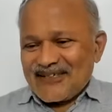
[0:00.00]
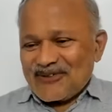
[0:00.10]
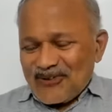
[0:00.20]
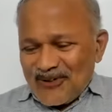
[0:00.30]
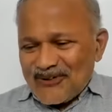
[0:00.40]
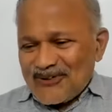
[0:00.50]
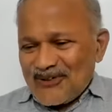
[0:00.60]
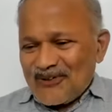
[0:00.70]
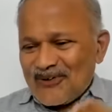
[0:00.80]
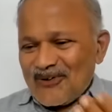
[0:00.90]
Sucrose
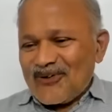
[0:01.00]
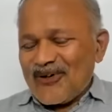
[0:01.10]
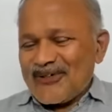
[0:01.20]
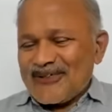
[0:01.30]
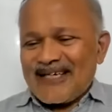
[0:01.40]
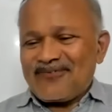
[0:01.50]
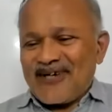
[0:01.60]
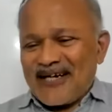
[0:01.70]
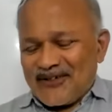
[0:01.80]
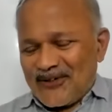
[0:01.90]
into glucose and
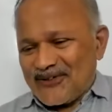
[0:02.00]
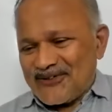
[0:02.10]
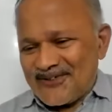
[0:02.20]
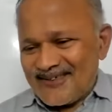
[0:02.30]
fructose.